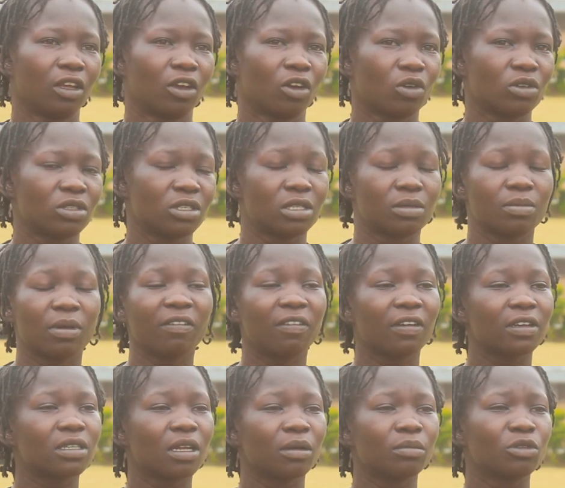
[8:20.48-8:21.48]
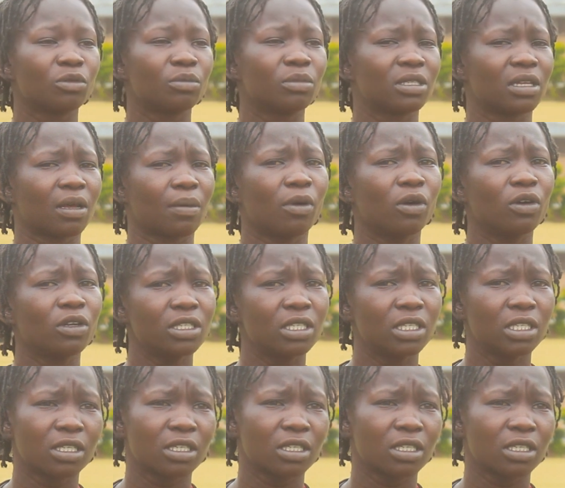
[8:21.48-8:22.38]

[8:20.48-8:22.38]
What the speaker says: Because it's my first time to be summoned.